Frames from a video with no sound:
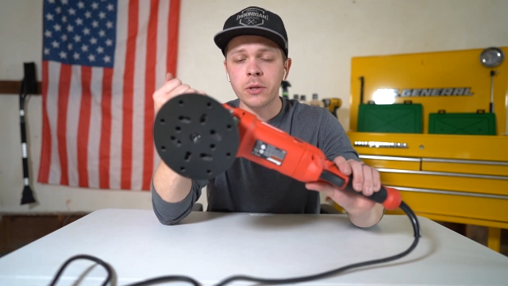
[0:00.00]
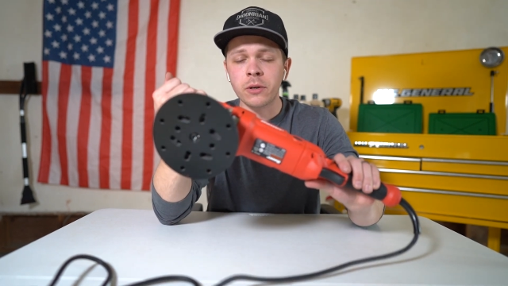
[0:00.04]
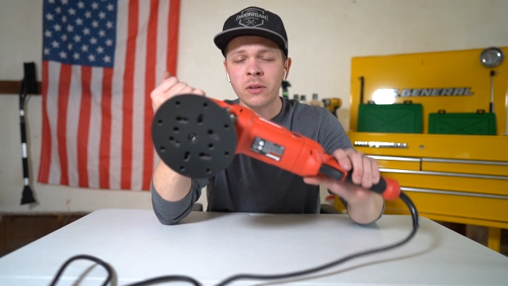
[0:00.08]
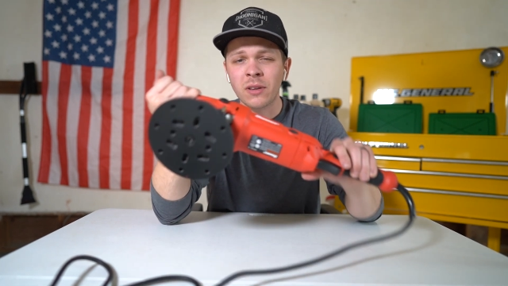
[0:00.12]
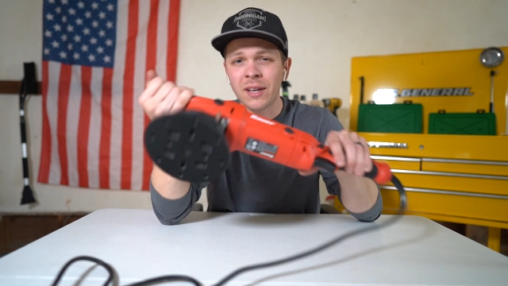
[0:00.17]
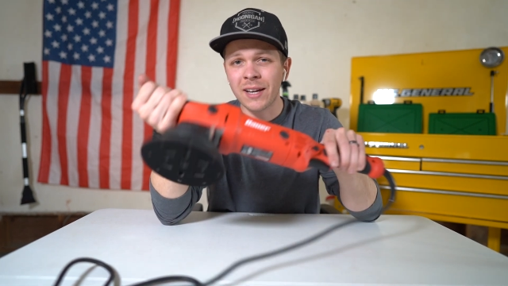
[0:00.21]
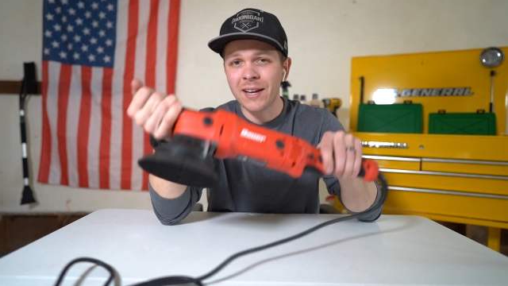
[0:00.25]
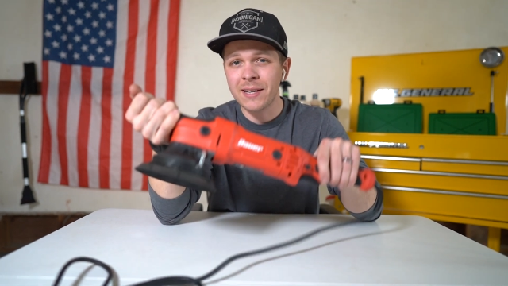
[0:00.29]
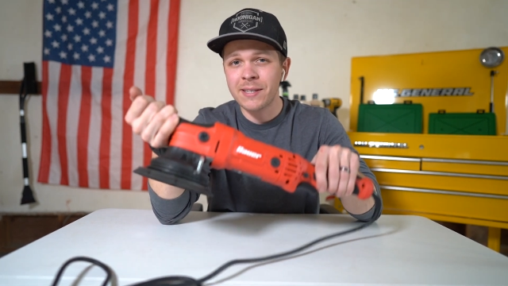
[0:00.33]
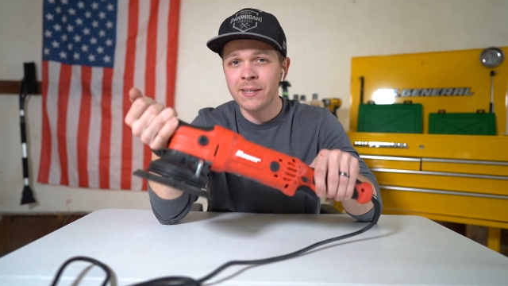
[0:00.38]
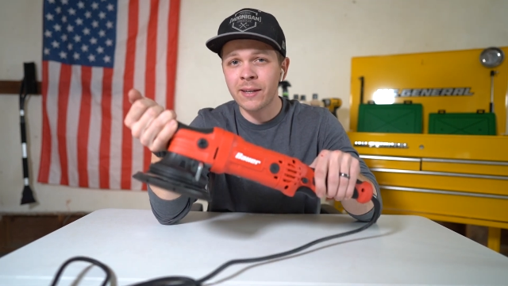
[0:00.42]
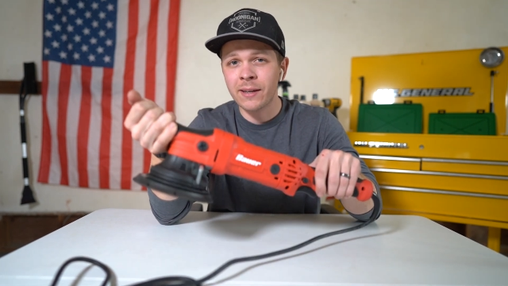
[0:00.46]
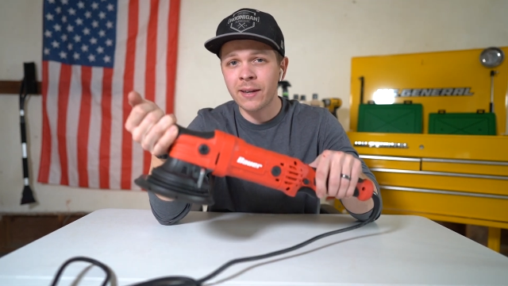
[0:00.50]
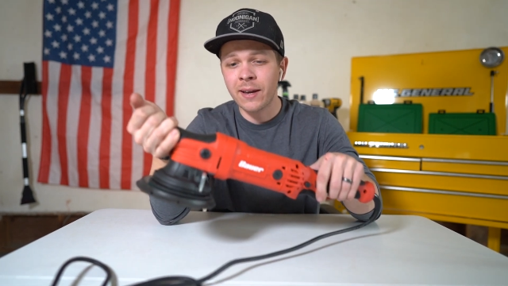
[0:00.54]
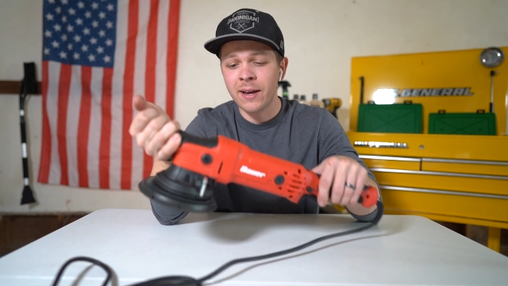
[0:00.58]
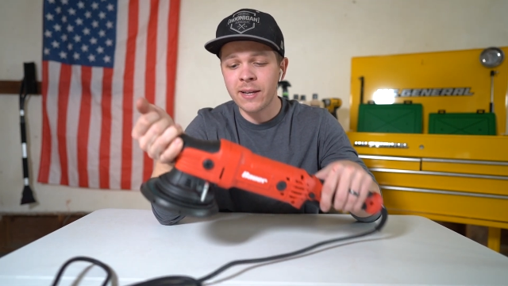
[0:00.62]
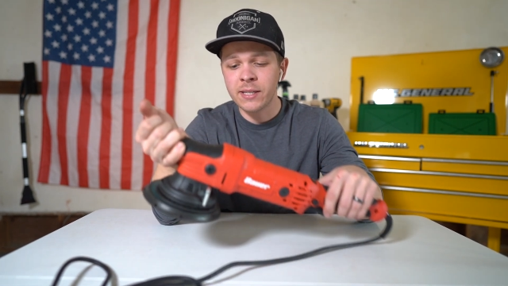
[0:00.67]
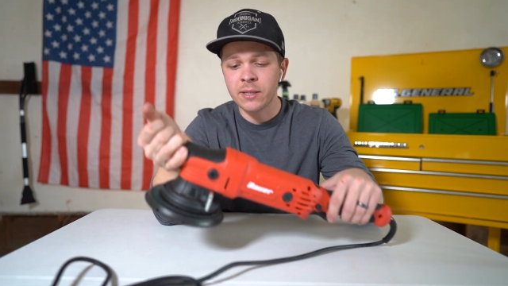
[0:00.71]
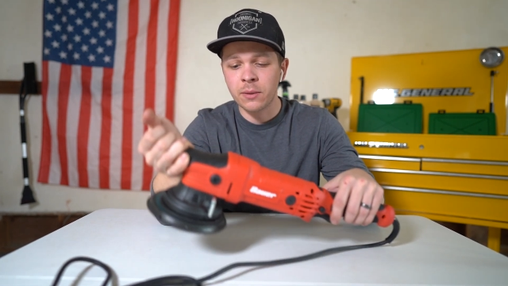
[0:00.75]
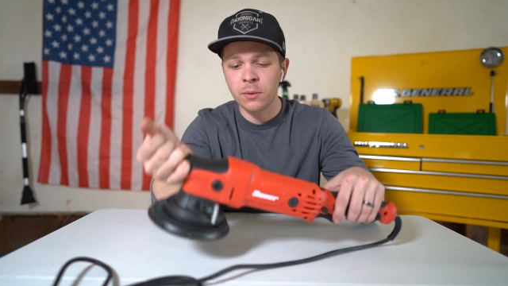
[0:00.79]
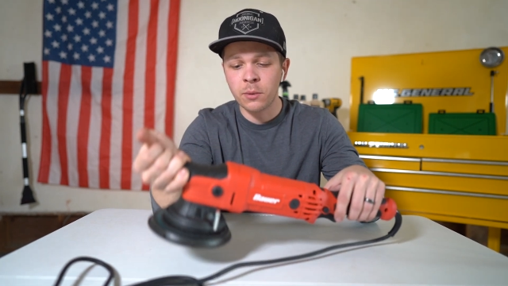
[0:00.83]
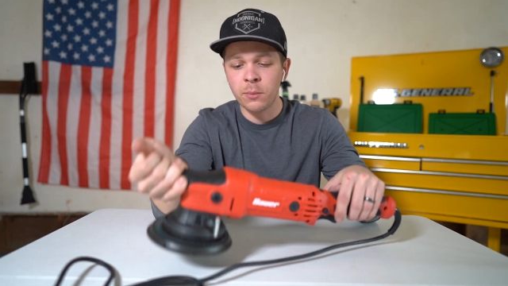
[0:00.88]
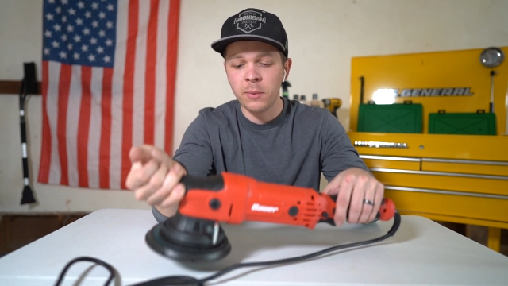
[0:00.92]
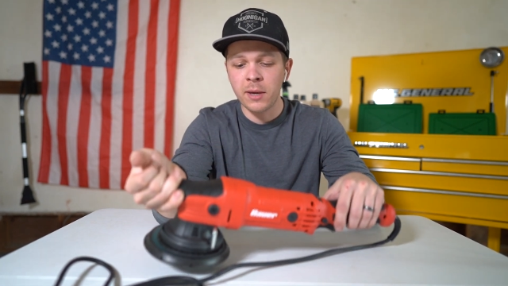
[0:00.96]
And like I said,
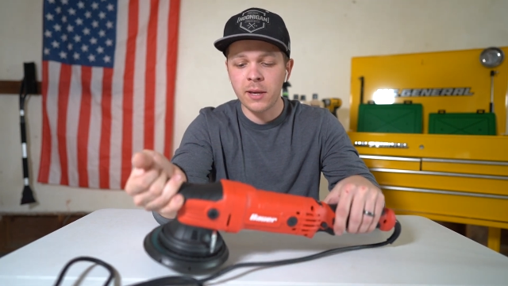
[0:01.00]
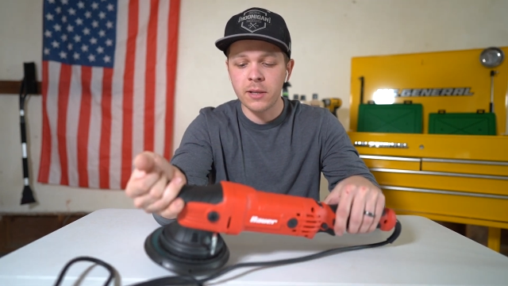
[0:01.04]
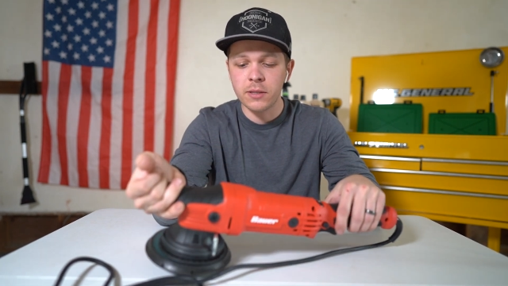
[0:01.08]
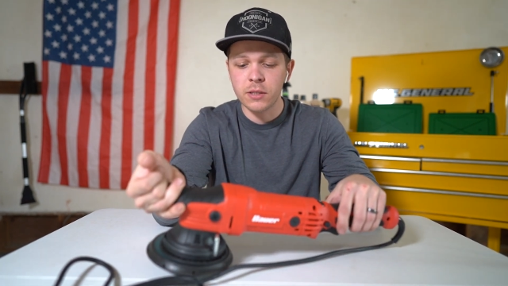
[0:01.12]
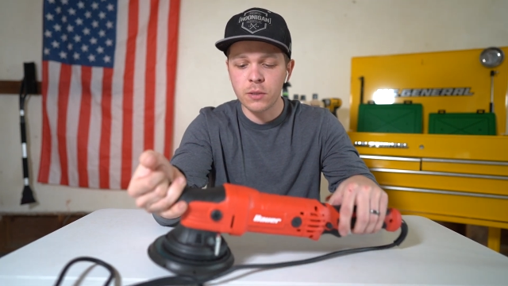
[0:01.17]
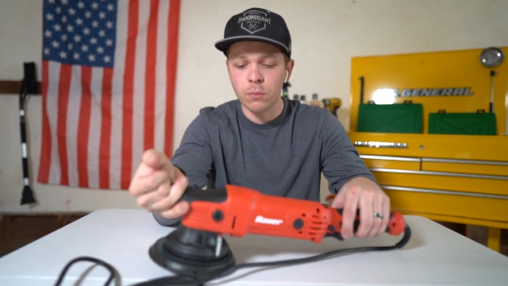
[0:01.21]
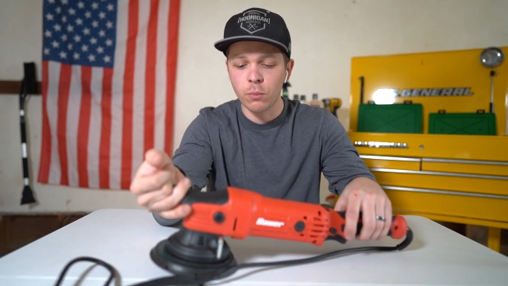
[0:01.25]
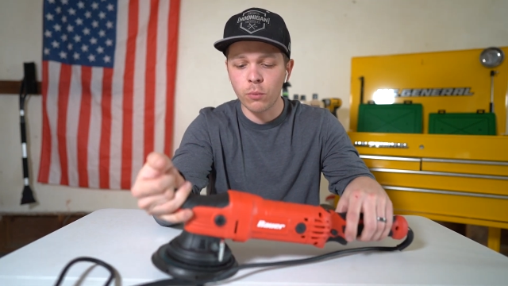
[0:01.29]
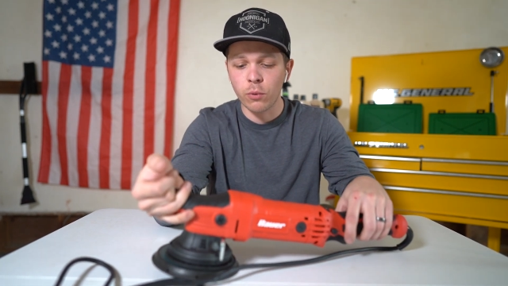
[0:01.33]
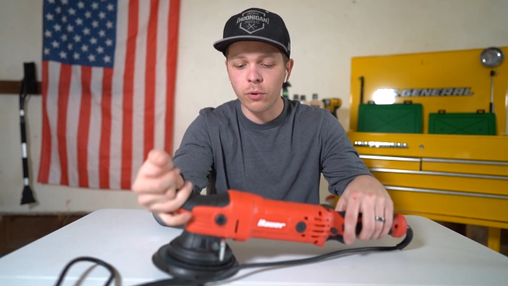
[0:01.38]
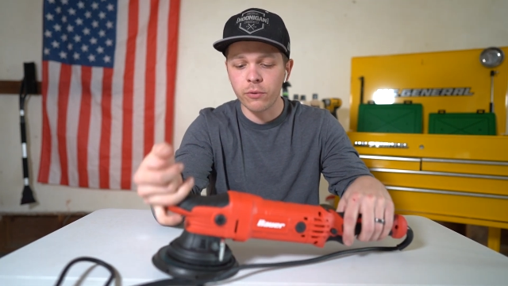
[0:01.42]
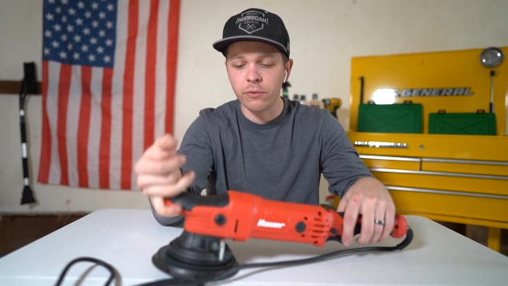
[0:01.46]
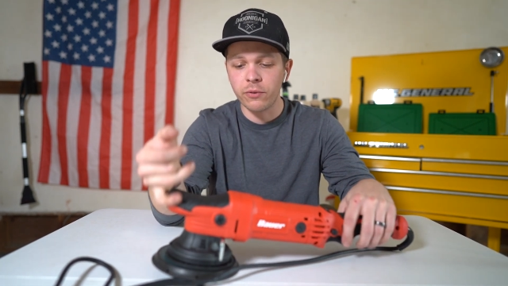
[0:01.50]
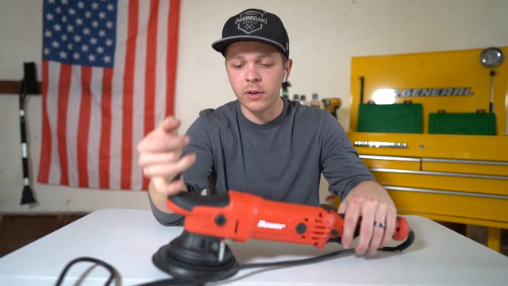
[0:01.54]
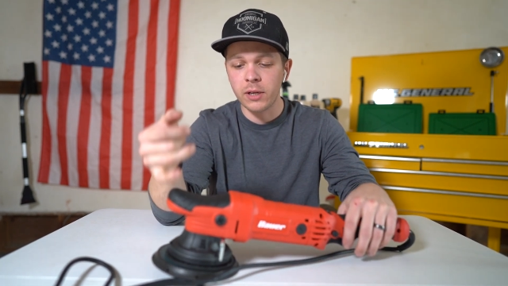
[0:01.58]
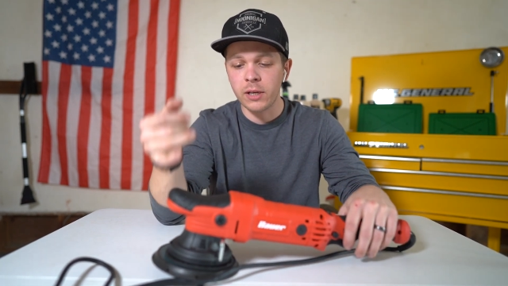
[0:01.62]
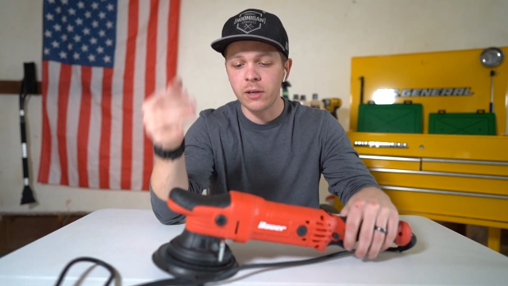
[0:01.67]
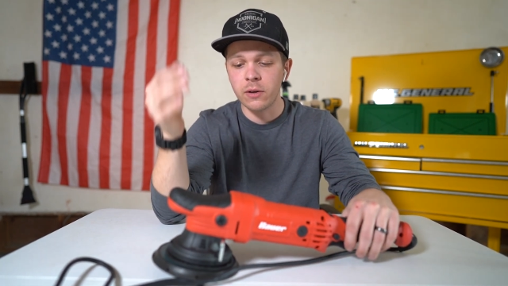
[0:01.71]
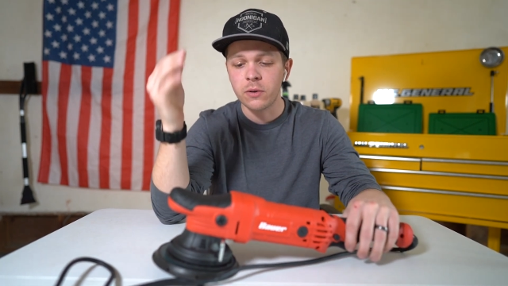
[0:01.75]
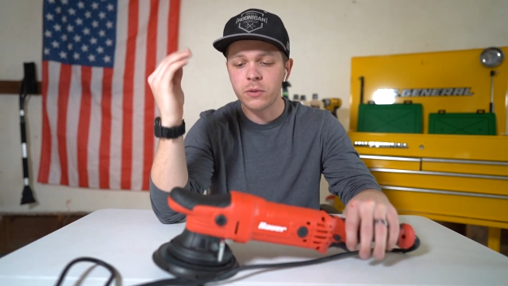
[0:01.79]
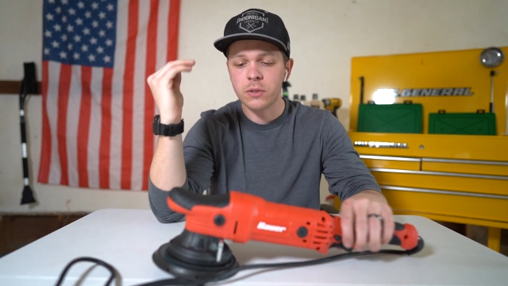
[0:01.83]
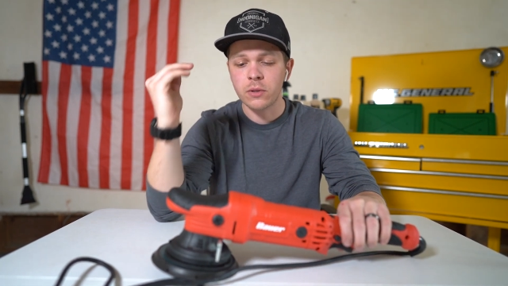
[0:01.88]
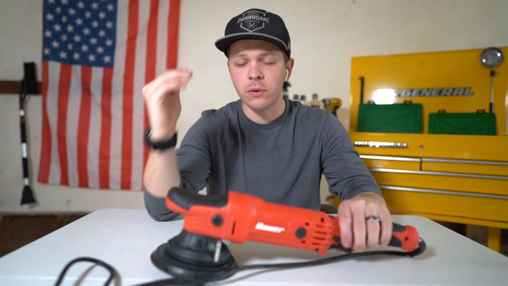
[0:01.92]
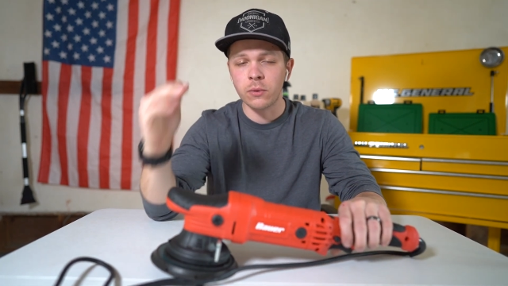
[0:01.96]
guys, I'm gonna be making some more videos,